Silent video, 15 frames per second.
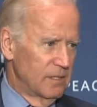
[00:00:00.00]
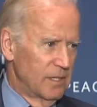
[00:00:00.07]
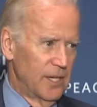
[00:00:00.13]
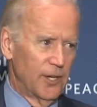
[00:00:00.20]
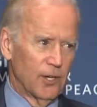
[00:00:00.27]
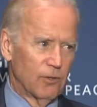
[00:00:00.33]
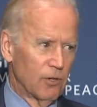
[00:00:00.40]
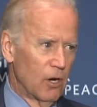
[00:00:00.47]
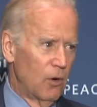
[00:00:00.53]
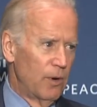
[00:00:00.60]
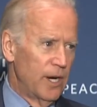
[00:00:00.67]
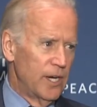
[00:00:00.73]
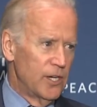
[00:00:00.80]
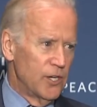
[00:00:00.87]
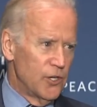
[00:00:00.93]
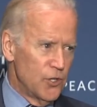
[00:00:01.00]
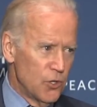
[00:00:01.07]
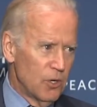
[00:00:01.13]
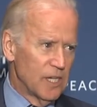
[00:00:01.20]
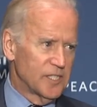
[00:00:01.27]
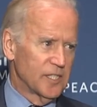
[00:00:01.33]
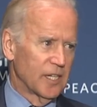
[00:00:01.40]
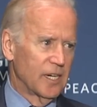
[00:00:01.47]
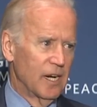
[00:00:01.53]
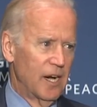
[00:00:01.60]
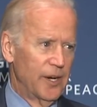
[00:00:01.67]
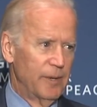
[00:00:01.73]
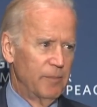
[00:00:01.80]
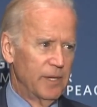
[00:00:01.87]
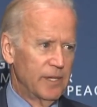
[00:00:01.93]
and a growing U.S.
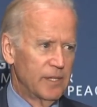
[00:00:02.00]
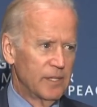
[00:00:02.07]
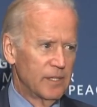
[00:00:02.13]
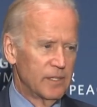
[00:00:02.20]
economy